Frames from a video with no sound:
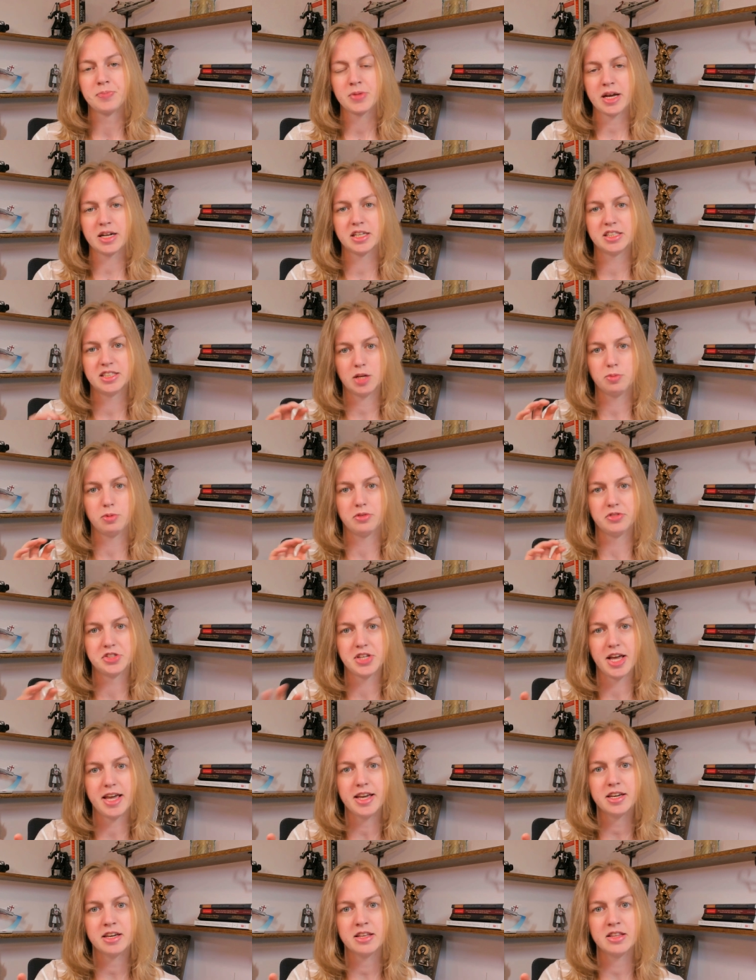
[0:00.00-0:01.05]
And instead we've
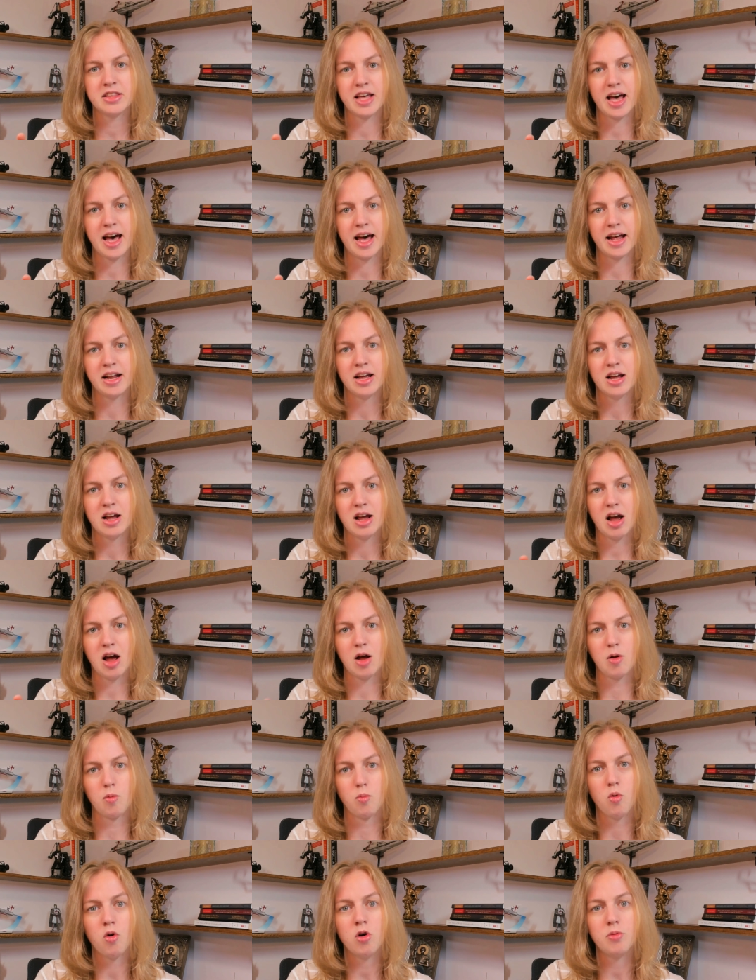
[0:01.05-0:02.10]
taken that
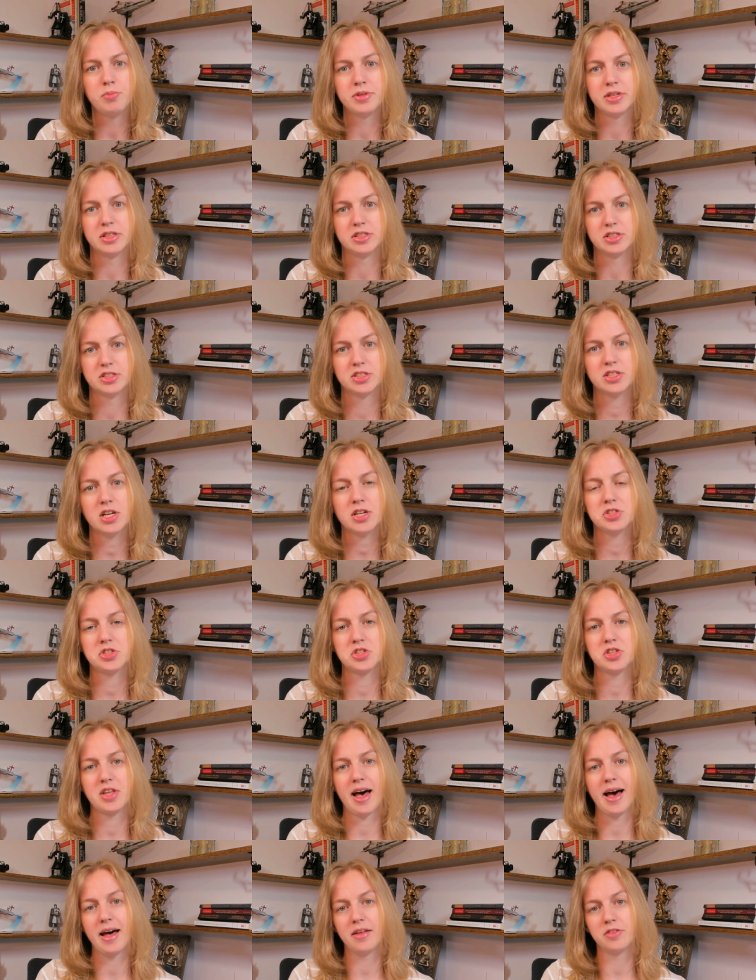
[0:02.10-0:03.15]
and warped it such
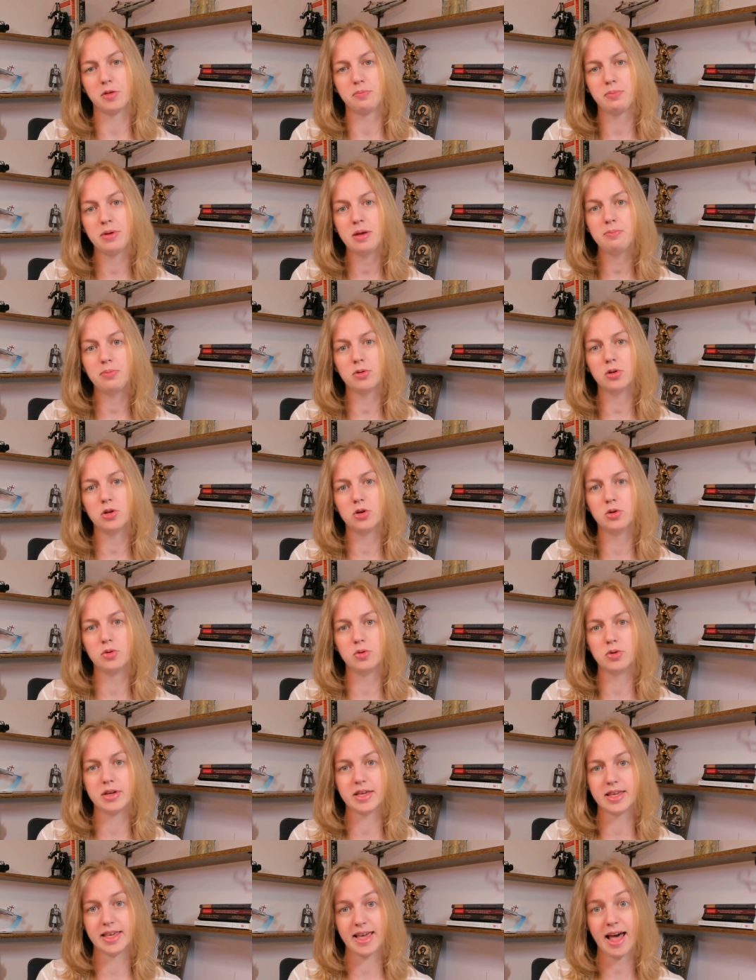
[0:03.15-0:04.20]
that the people who
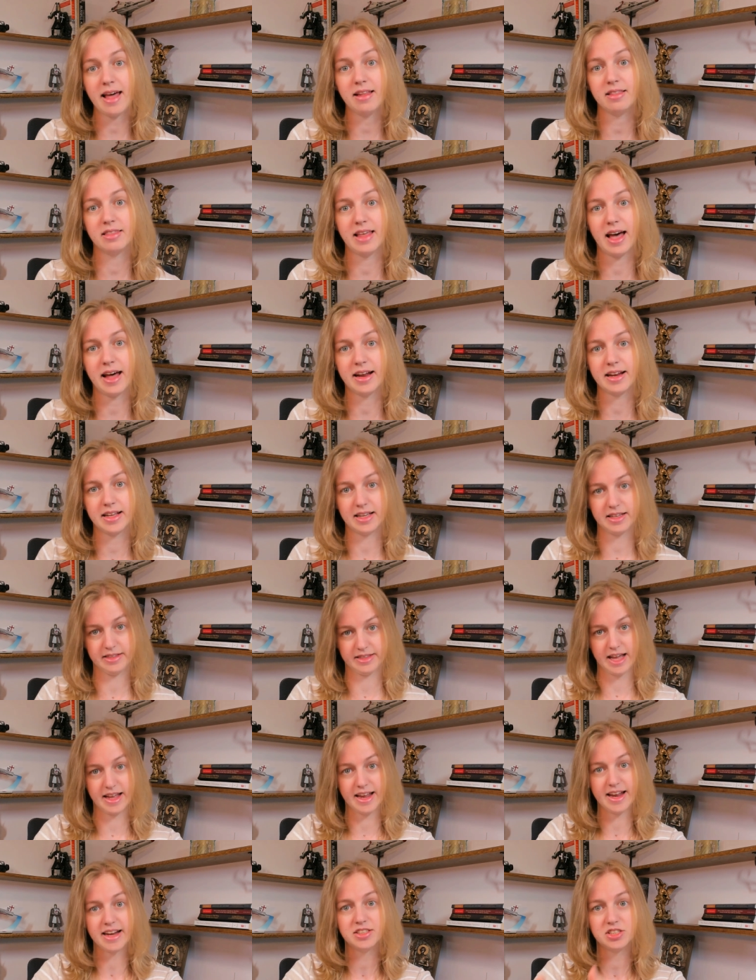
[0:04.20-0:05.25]
get that
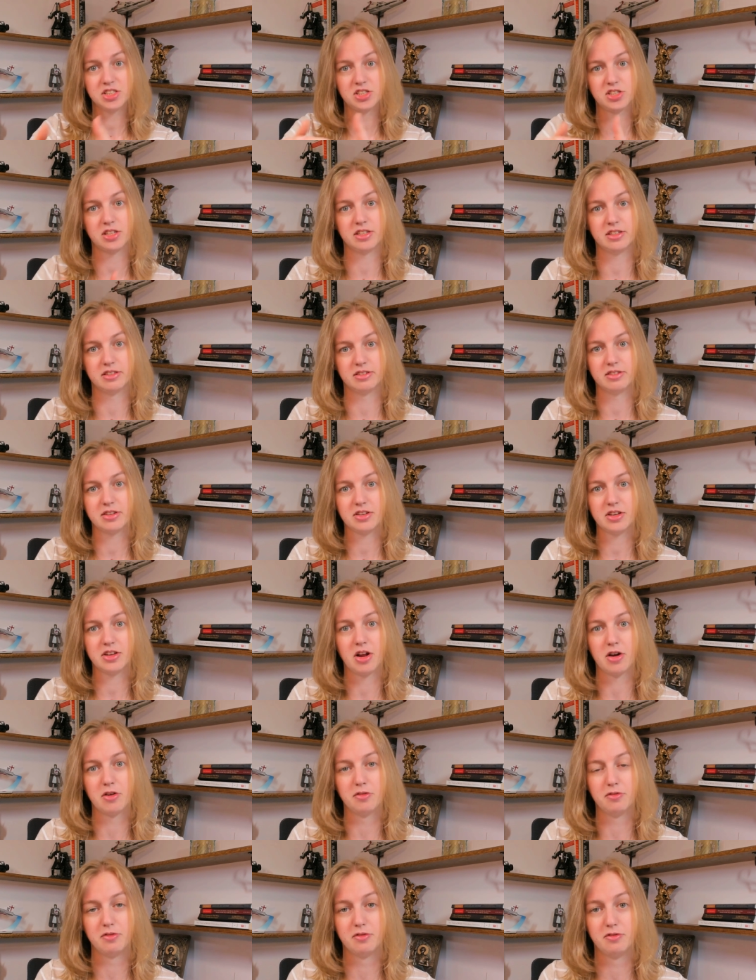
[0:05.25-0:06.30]
that instant, you
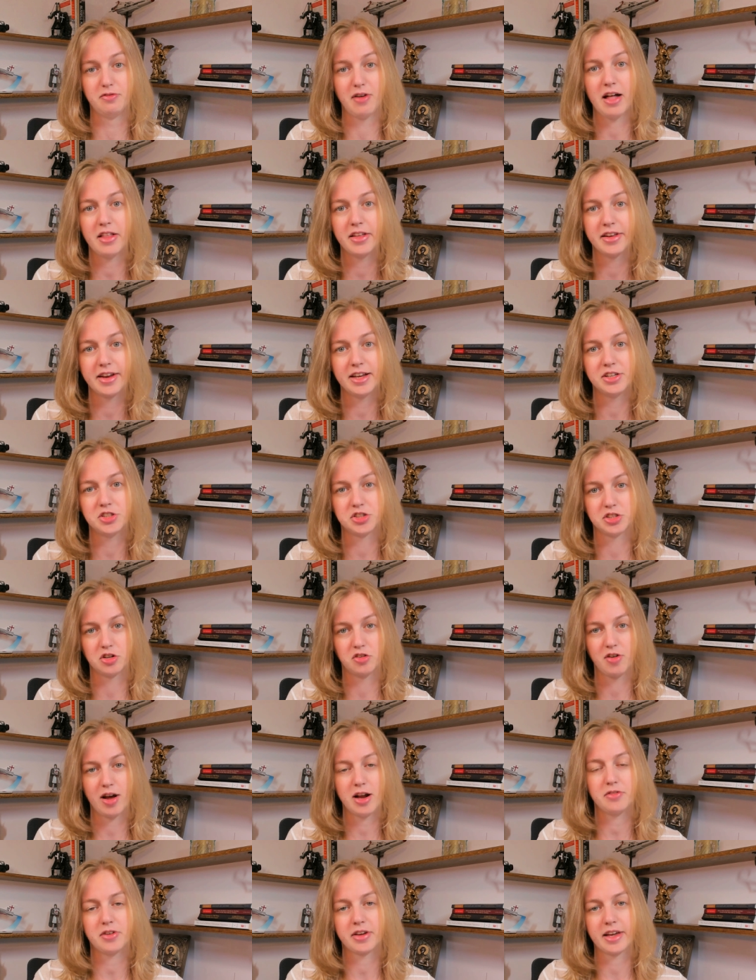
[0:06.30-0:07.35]
know, validation and
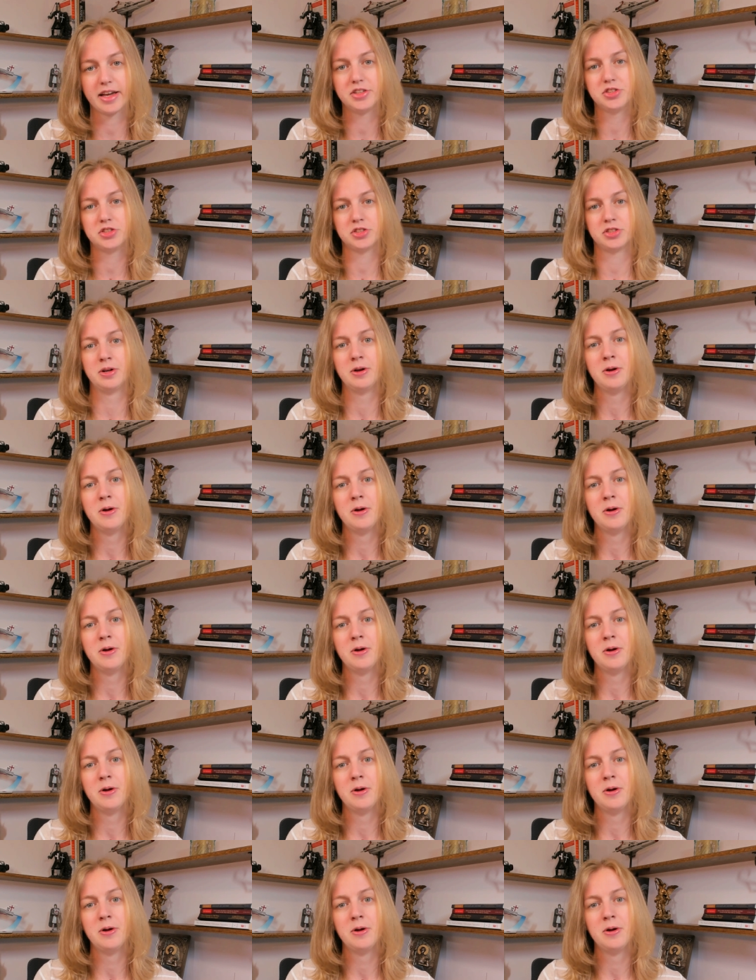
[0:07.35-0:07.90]
gratification